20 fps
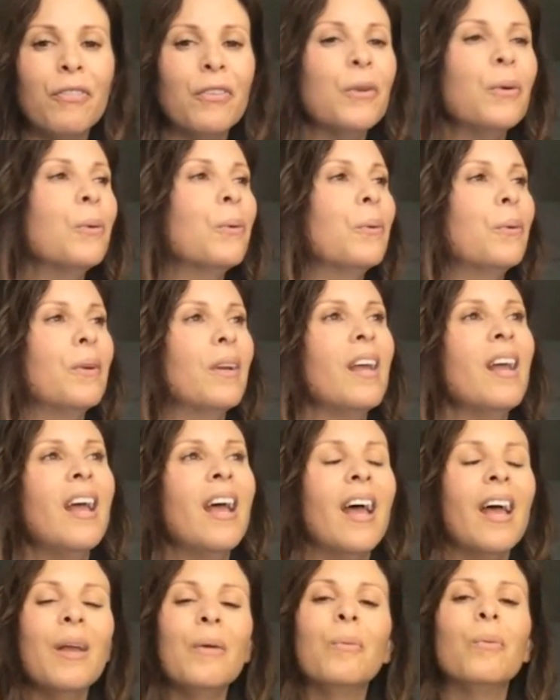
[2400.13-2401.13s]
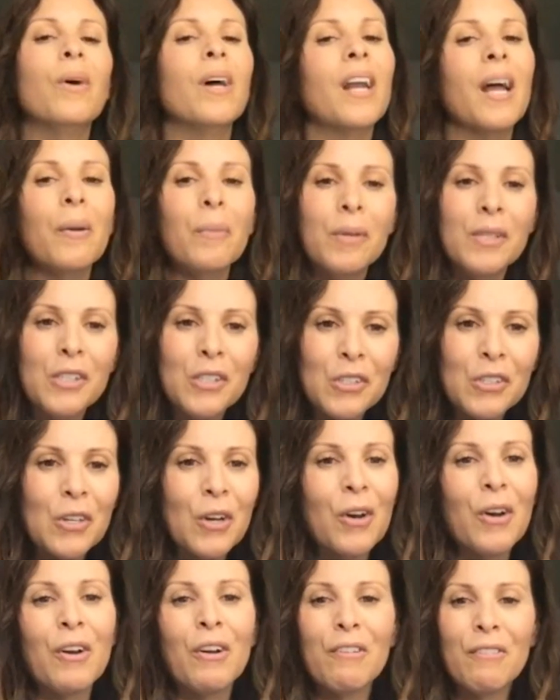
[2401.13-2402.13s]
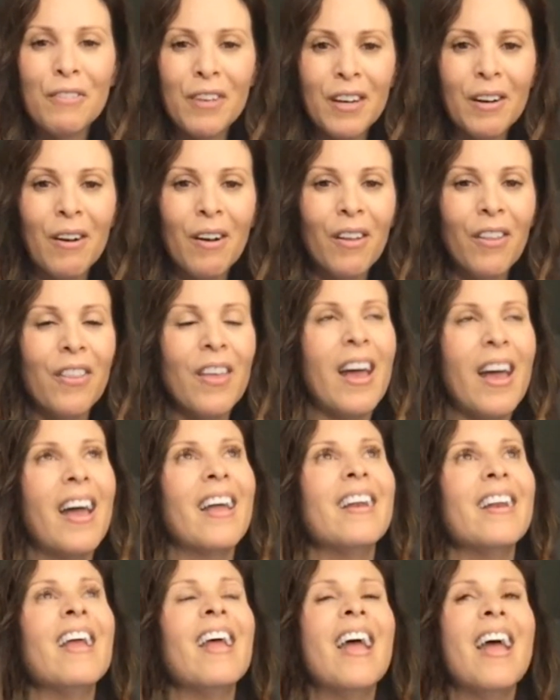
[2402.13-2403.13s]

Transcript: food and what I would serve and all that.